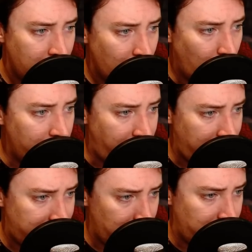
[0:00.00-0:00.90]
One
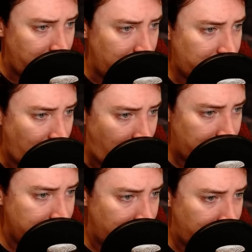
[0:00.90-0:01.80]
night it was in this
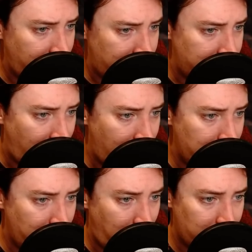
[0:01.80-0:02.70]
garden, and at other times
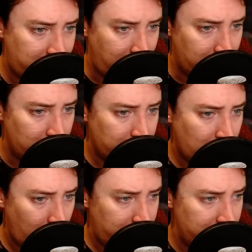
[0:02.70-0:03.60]
about several of the
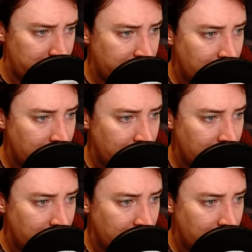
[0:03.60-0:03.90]
cottages.